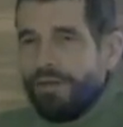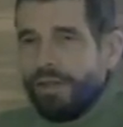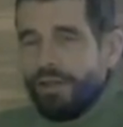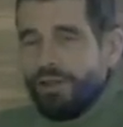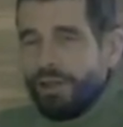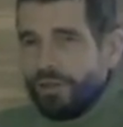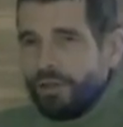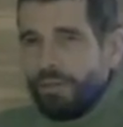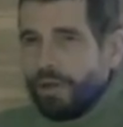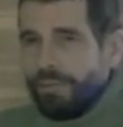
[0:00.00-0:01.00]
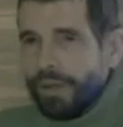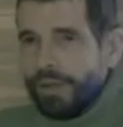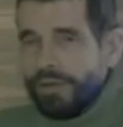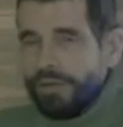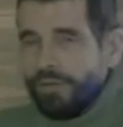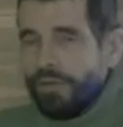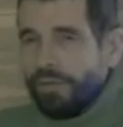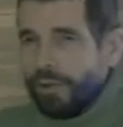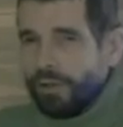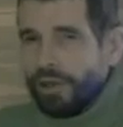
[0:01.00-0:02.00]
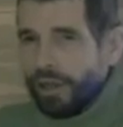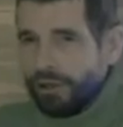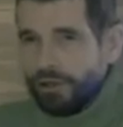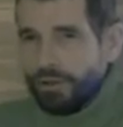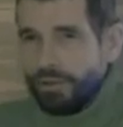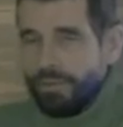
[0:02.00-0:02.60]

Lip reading: a teaching in so many places of the origination,